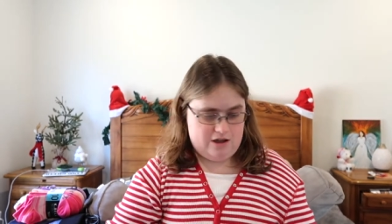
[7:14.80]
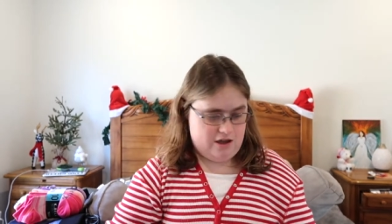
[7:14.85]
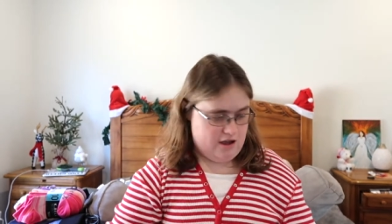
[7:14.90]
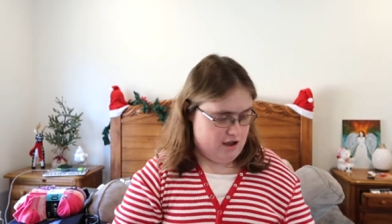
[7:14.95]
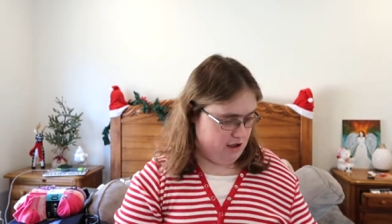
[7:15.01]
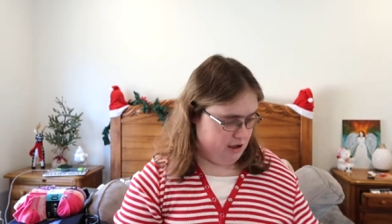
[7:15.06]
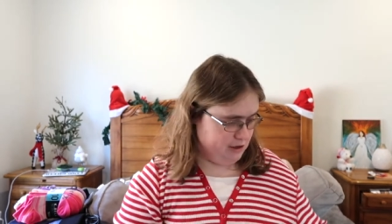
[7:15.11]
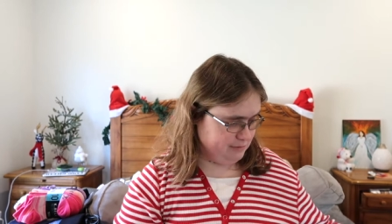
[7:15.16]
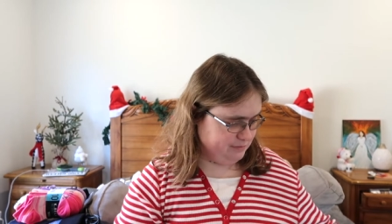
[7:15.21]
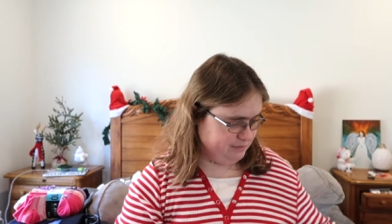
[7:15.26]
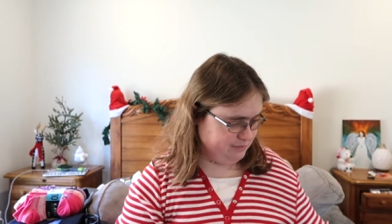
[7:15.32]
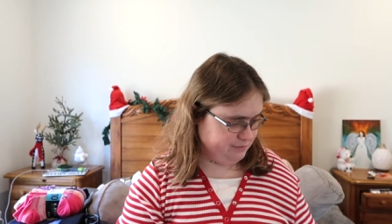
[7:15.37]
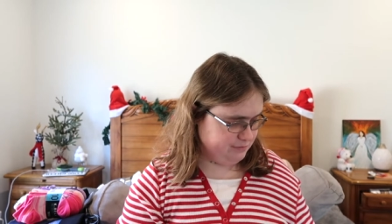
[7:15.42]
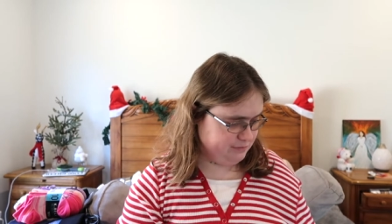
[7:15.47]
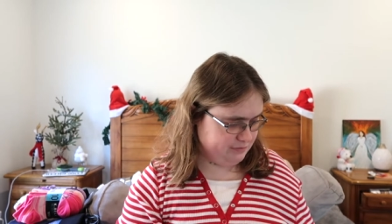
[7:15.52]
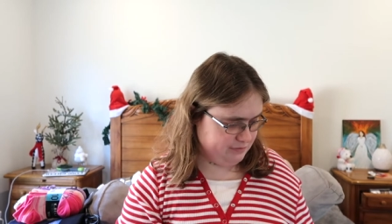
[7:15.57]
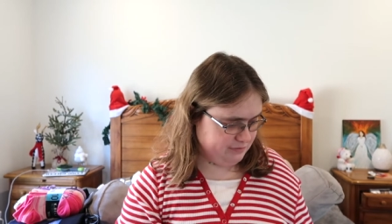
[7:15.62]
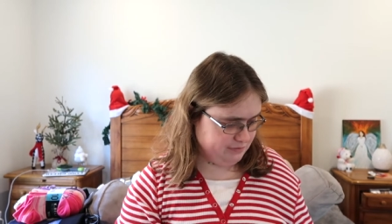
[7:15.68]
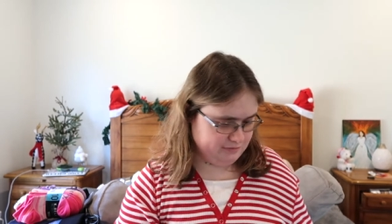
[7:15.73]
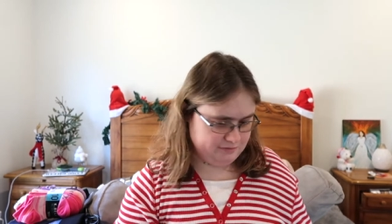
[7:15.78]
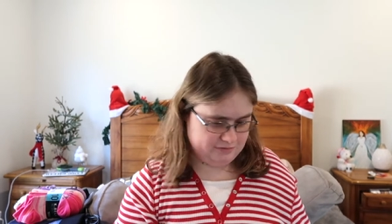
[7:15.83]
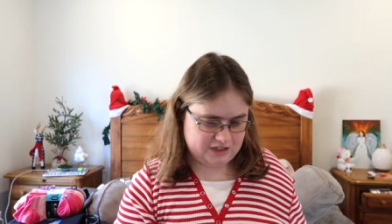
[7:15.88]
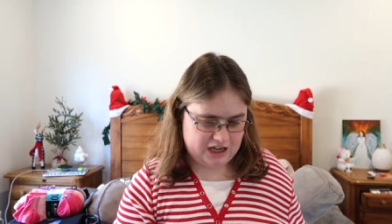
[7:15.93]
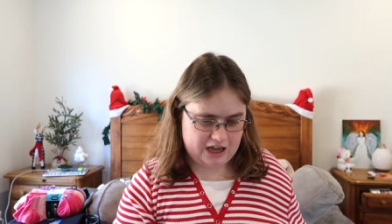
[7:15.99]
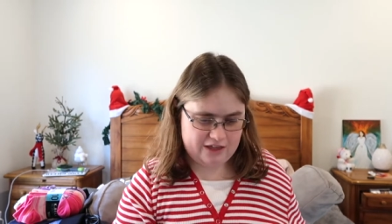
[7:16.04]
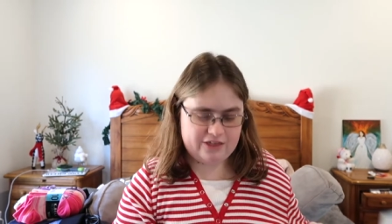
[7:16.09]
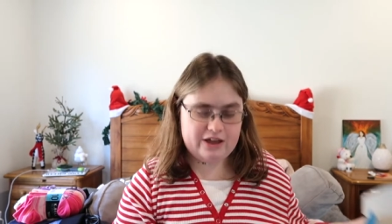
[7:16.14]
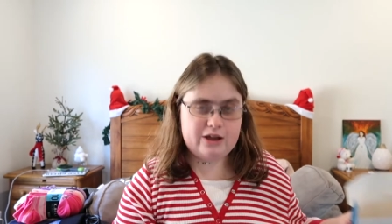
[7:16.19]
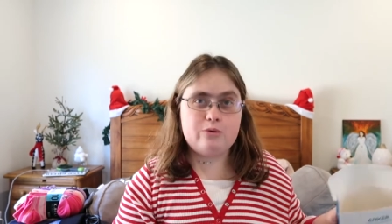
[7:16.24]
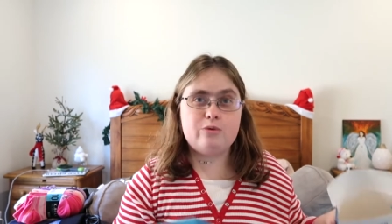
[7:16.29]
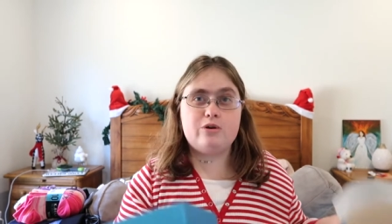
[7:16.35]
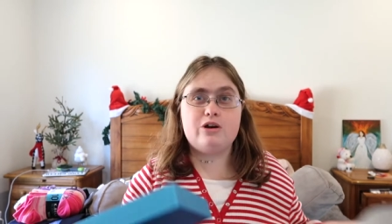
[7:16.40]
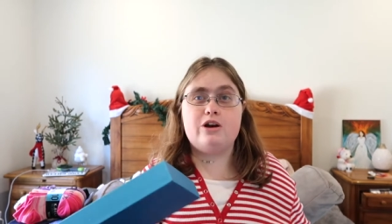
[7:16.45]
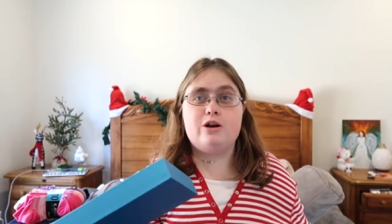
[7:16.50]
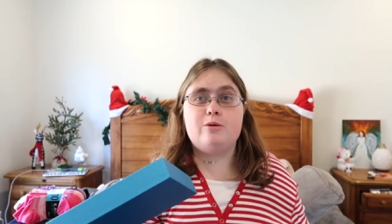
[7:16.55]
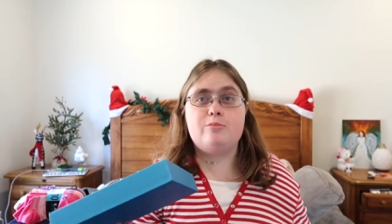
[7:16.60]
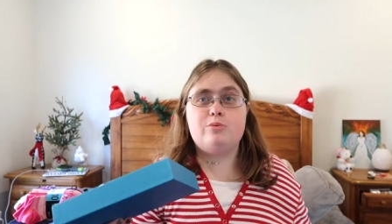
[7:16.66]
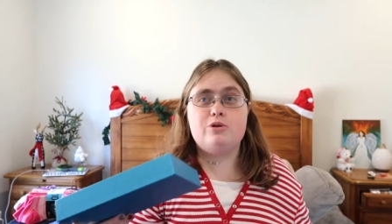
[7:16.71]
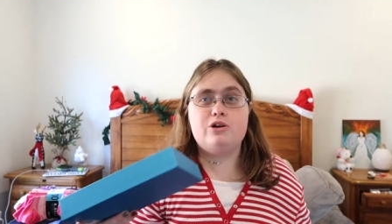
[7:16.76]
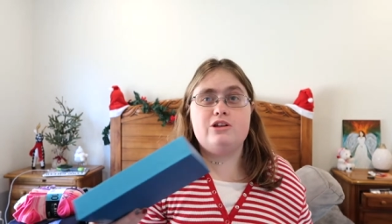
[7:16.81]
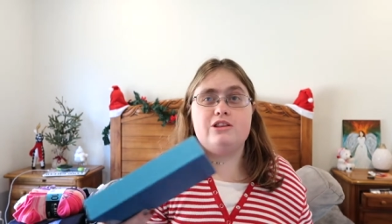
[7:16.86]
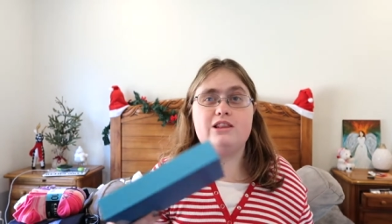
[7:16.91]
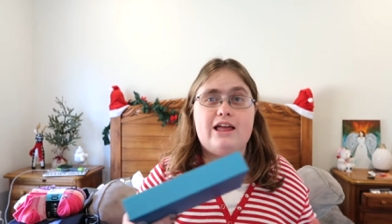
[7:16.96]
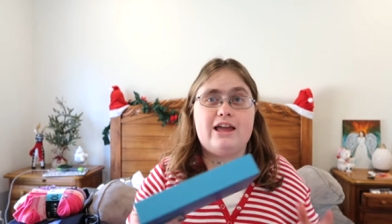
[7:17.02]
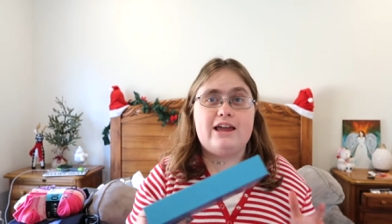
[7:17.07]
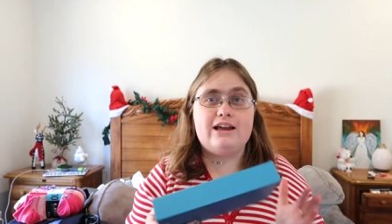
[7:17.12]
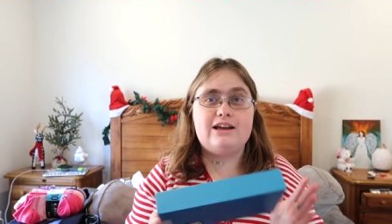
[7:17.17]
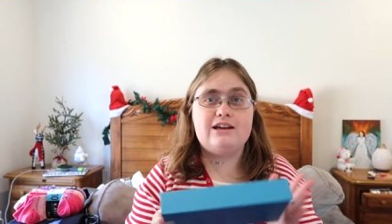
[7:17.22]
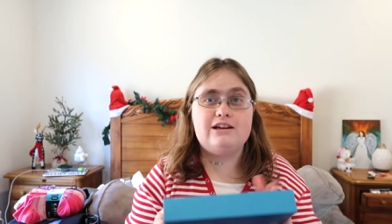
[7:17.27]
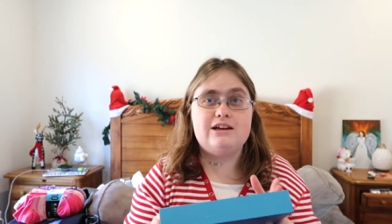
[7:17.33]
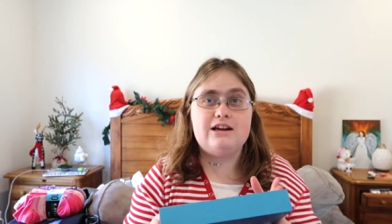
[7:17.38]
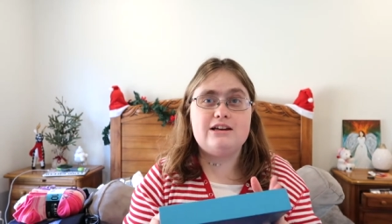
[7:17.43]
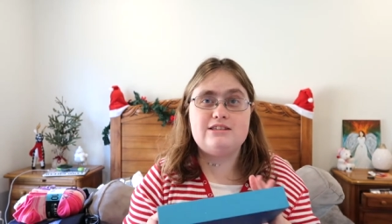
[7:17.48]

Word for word: Um, I think we're going to put like